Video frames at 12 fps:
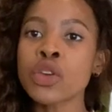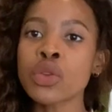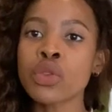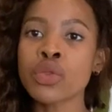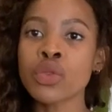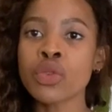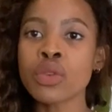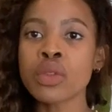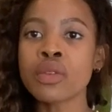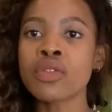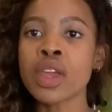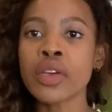you through
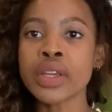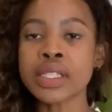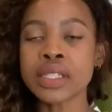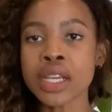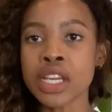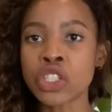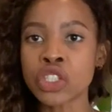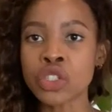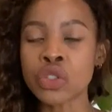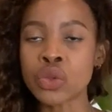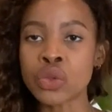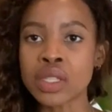the various
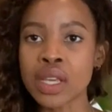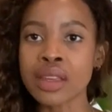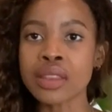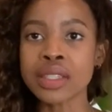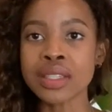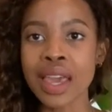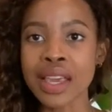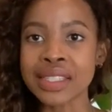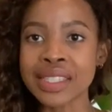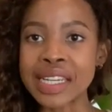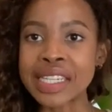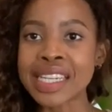stages using this case
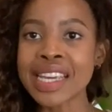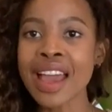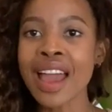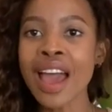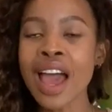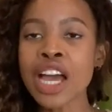study.